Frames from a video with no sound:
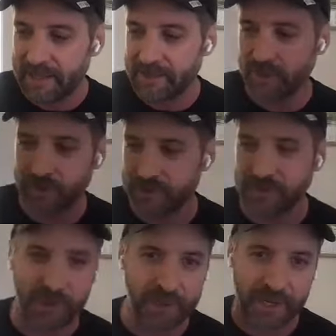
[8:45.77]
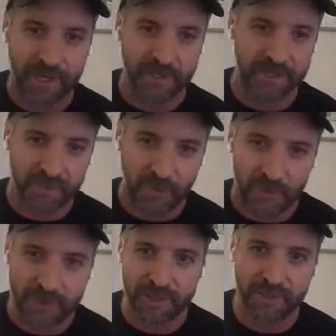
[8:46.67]
So you're starting at the
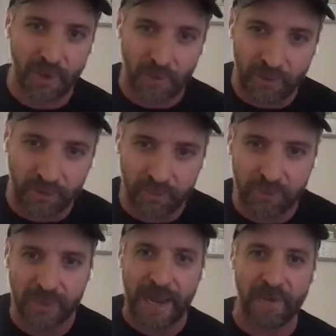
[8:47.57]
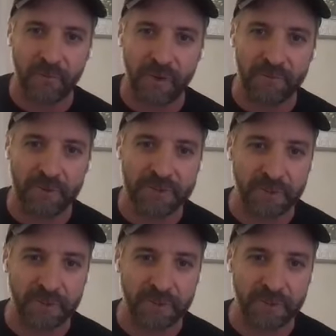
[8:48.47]
source and going down the river.